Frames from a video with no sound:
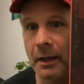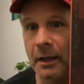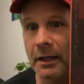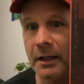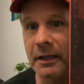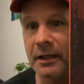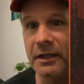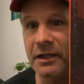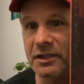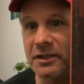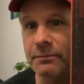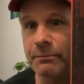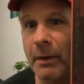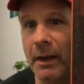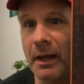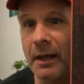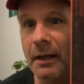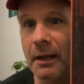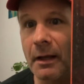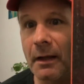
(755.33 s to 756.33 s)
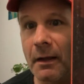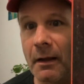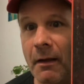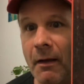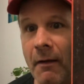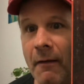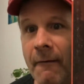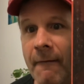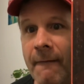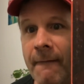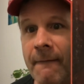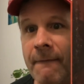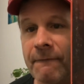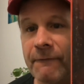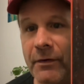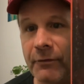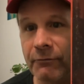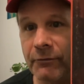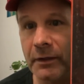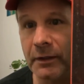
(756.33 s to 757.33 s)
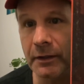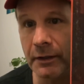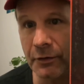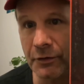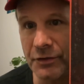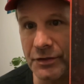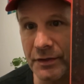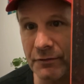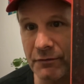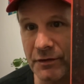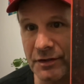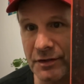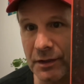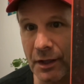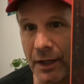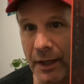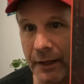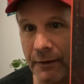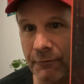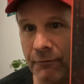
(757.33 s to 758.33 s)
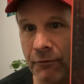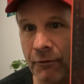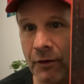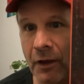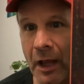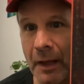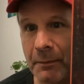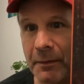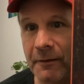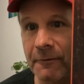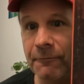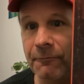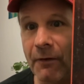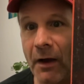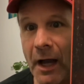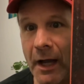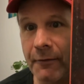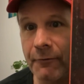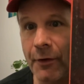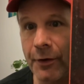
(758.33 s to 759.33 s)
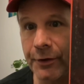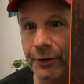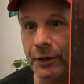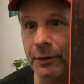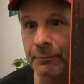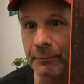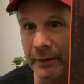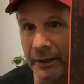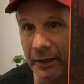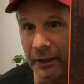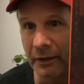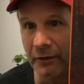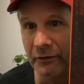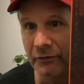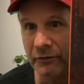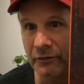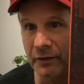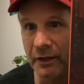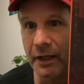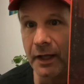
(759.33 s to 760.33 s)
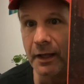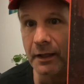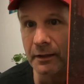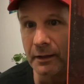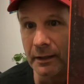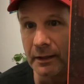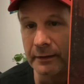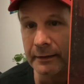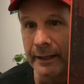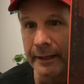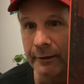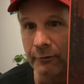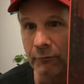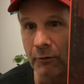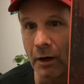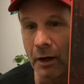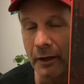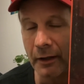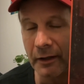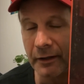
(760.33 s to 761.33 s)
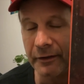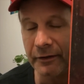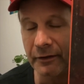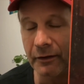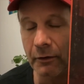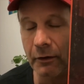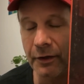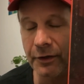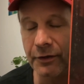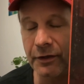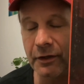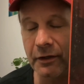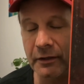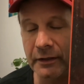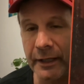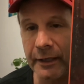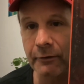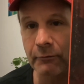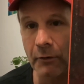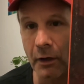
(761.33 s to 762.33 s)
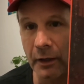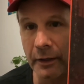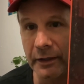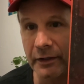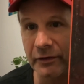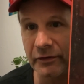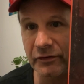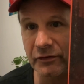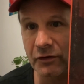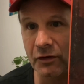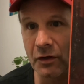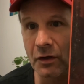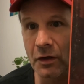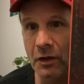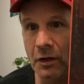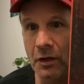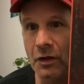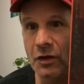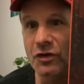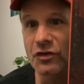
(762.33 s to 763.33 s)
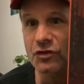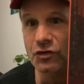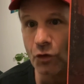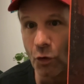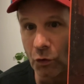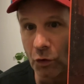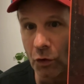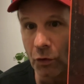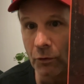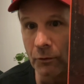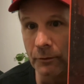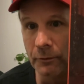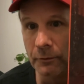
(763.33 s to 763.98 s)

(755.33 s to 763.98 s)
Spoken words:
He spent 50 years of his life climbing 500 peaks in the Canadian Rockies solo.